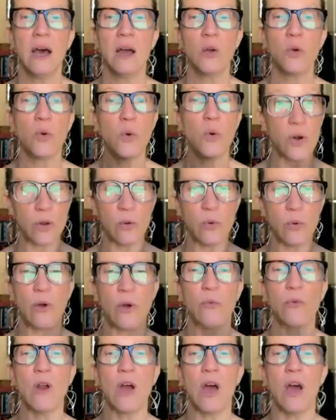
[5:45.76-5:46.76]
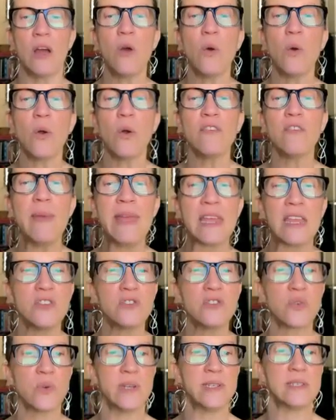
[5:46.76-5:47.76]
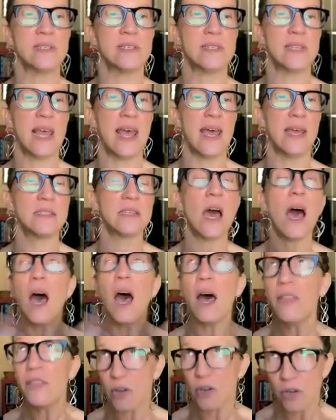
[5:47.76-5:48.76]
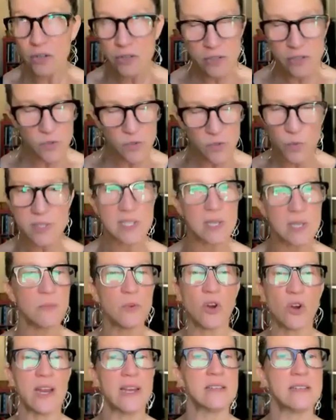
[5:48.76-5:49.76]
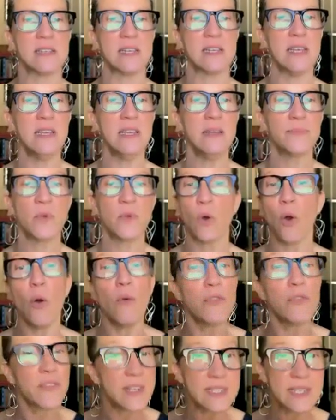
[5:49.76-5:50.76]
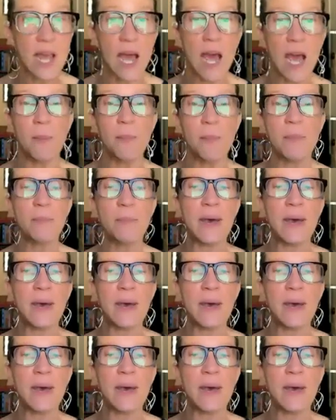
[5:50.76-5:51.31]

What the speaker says: quote unquote wrong, or of making choices that to others will seem crazy or over the top.